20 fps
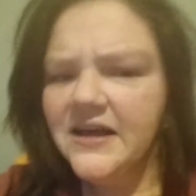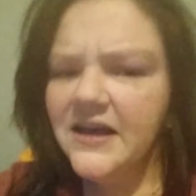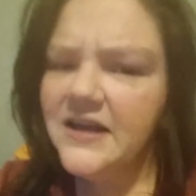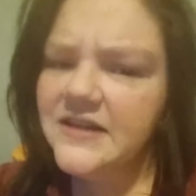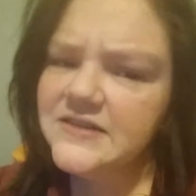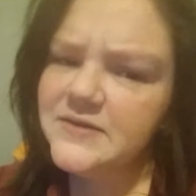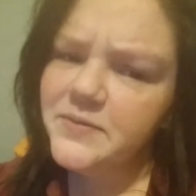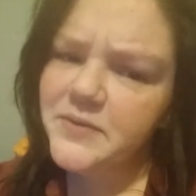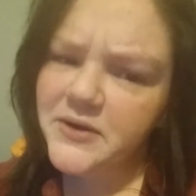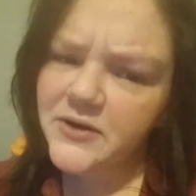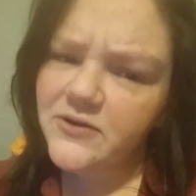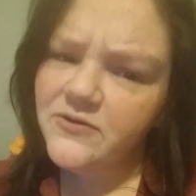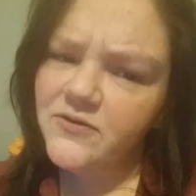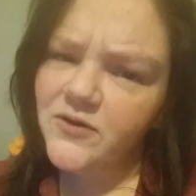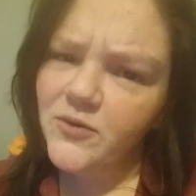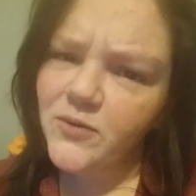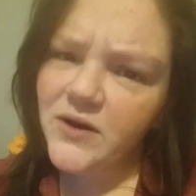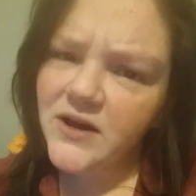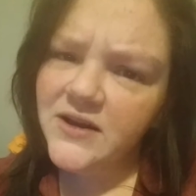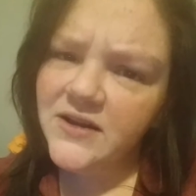That's a
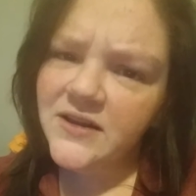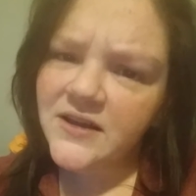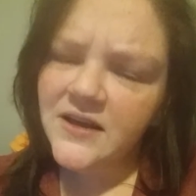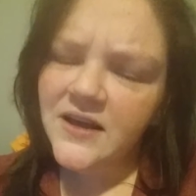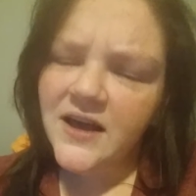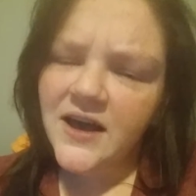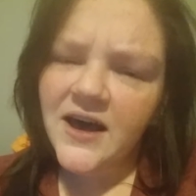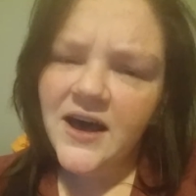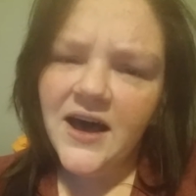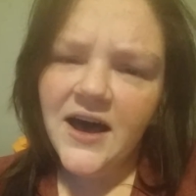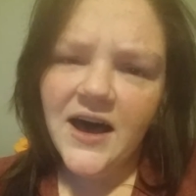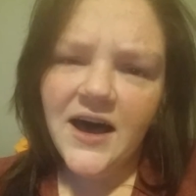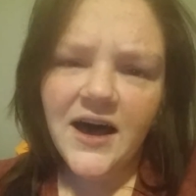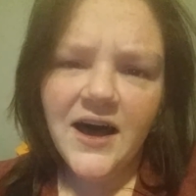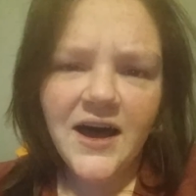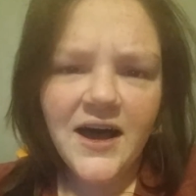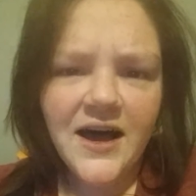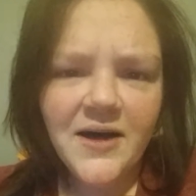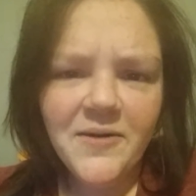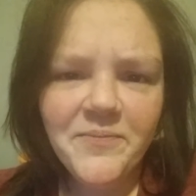beautiful one.
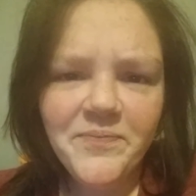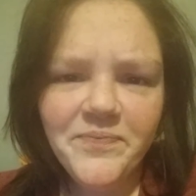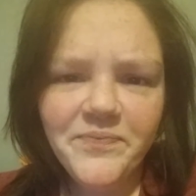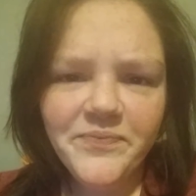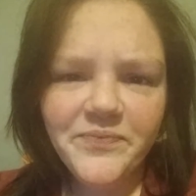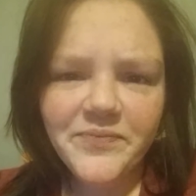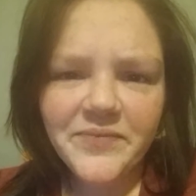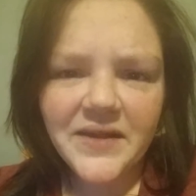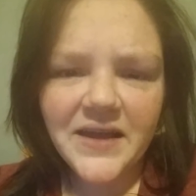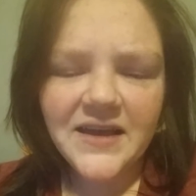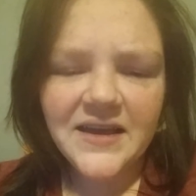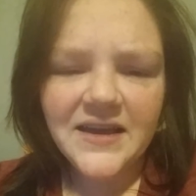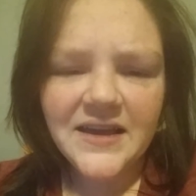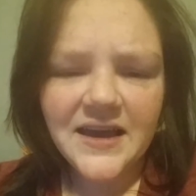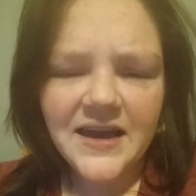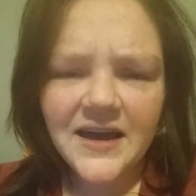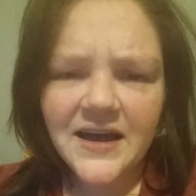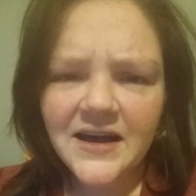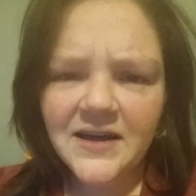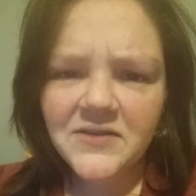Um,
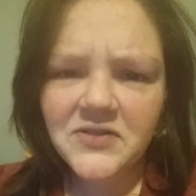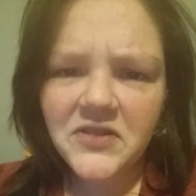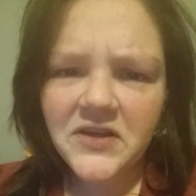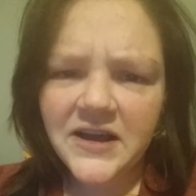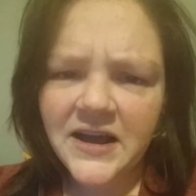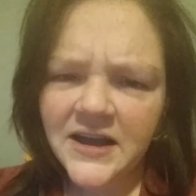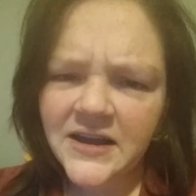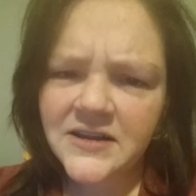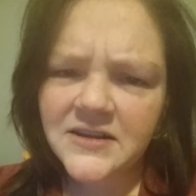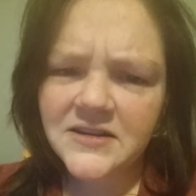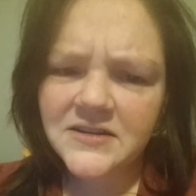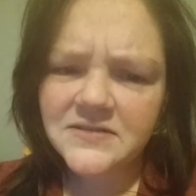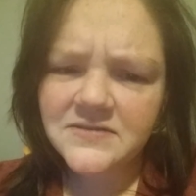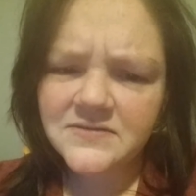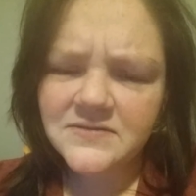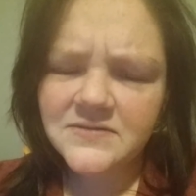yeah, they kind of,